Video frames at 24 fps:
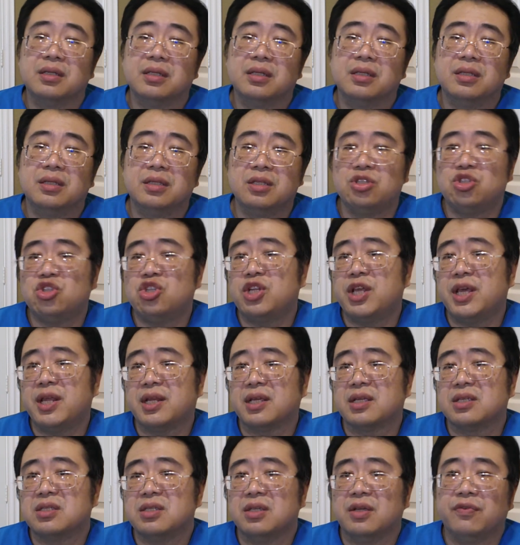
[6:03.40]
the
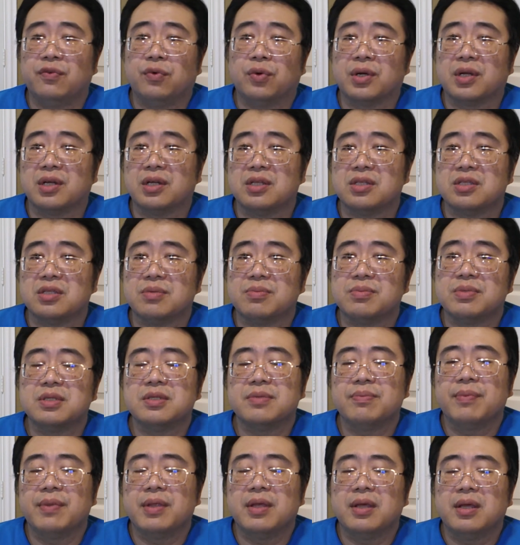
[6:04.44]
genetics of organisms.
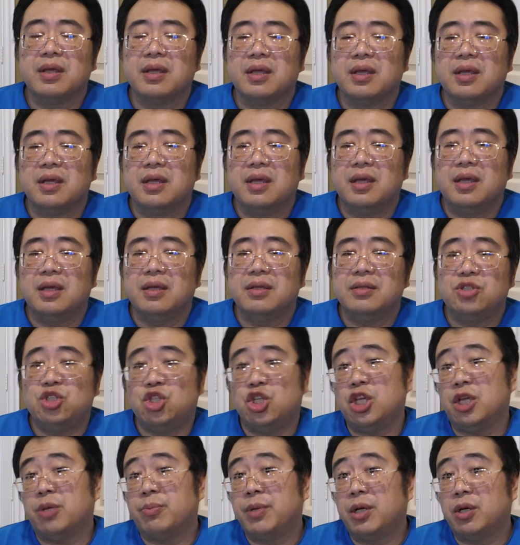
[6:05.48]

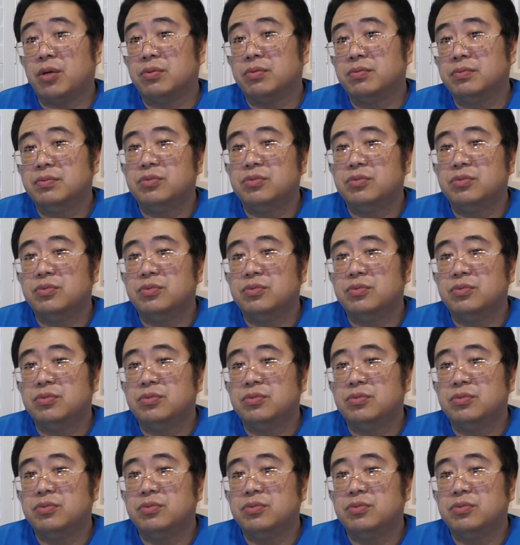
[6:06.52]
GMO,